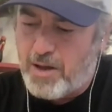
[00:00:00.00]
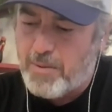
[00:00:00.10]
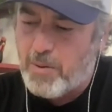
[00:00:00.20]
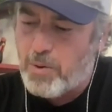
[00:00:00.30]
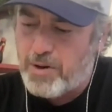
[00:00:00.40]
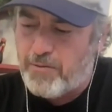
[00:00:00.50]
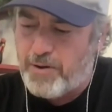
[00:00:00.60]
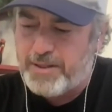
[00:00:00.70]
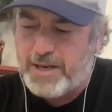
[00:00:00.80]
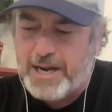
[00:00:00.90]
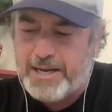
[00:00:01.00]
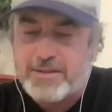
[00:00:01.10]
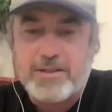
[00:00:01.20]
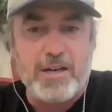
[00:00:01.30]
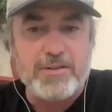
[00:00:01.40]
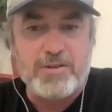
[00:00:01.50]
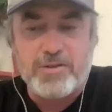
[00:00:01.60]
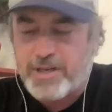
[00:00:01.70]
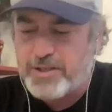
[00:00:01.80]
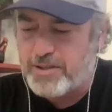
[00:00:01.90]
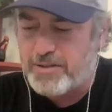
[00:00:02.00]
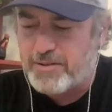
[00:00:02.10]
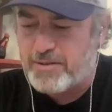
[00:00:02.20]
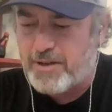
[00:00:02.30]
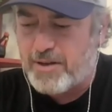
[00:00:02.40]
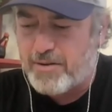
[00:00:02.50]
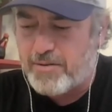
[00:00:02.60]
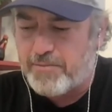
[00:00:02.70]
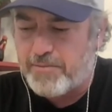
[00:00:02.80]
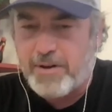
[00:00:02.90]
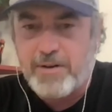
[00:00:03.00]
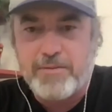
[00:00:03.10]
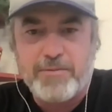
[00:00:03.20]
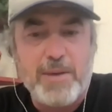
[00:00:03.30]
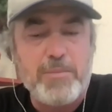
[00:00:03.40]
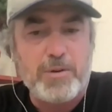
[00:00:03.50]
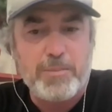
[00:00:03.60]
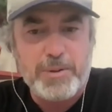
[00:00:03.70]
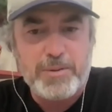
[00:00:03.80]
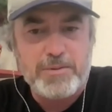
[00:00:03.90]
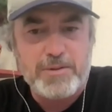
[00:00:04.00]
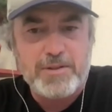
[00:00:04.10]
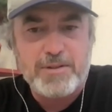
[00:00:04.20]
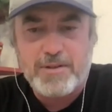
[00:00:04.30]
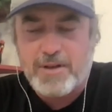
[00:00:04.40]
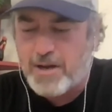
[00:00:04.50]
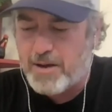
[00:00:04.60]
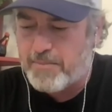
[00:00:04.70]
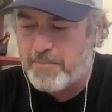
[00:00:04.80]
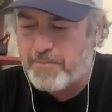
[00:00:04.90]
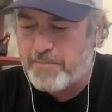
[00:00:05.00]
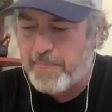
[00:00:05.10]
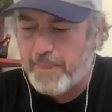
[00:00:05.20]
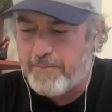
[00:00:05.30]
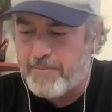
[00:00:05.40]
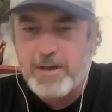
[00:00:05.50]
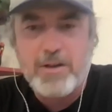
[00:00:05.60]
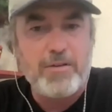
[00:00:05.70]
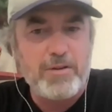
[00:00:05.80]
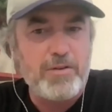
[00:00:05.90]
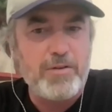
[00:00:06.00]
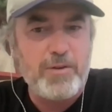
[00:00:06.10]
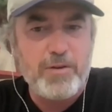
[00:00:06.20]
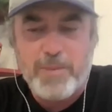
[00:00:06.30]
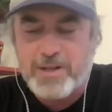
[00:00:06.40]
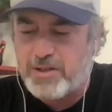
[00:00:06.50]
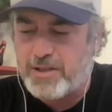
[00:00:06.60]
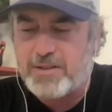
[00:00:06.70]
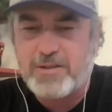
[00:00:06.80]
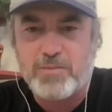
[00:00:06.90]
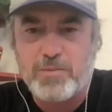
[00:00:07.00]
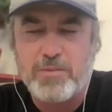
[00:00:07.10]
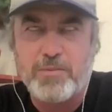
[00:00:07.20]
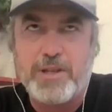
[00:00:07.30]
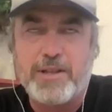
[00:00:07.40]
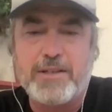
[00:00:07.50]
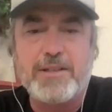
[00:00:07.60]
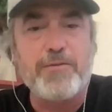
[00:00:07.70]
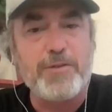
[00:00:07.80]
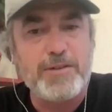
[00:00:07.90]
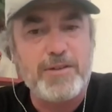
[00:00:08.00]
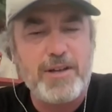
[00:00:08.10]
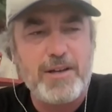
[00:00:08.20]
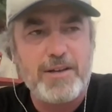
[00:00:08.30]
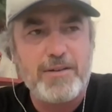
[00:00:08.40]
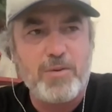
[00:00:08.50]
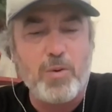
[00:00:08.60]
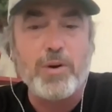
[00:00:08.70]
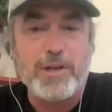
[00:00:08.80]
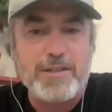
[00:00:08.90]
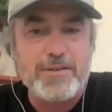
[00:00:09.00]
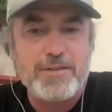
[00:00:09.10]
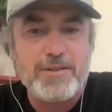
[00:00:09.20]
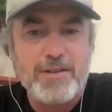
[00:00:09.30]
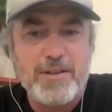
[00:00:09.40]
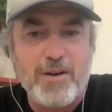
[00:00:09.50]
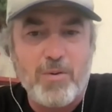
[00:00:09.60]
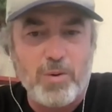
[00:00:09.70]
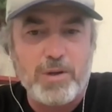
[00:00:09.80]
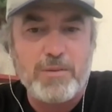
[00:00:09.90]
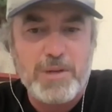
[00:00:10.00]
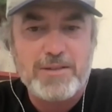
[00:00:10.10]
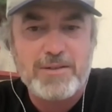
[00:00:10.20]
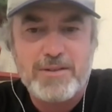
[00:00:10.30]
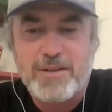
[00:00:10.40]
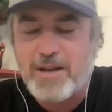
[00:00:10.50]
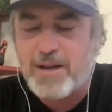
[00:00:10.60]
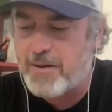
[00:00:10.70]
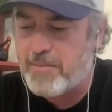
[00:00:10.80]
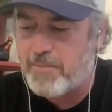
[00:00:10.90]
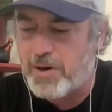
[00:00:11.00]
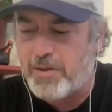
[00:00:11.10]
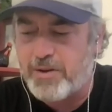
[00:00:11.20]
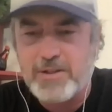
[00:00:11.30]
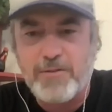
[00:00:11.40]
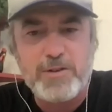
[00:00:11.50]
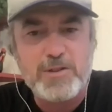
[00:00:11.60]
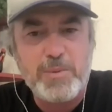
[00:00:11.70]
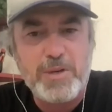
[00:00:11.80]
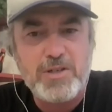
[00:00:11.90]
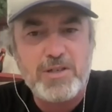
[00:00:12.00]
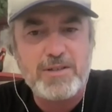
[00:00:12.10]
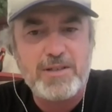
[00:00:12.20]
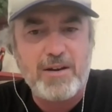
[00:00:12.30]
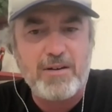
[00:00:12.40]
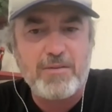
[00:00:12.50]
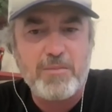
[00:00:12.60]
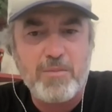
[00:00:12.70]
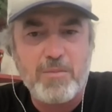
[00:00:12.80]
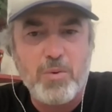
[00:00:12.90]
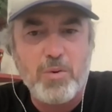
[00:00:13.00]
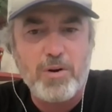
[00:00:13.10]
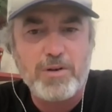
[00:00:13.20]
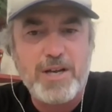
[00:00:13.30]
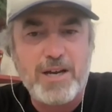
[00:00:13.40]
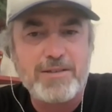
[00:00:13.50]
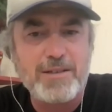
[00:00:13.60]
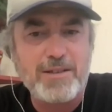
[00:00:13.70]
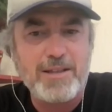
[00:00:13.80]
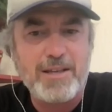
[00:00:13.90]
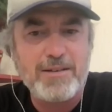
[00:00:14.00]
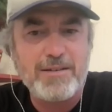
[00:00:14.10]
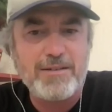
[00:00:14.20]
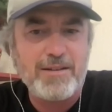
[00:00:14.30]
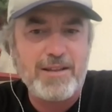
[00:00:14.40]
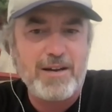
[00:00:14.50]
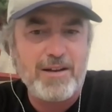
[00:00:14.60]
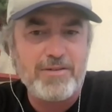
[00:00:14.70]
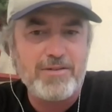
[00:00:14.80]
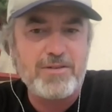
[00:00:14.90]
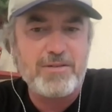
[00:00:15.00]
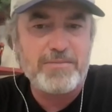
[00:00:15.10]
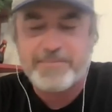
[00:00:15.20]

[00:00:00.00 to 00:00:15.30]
but where you find the highest concentrations of, of chemical pollutants. Um, uh, you've, you've mentioned it's within the different uh, organs, uh, organ meats, um, but are there different species that are more toxic than, than others?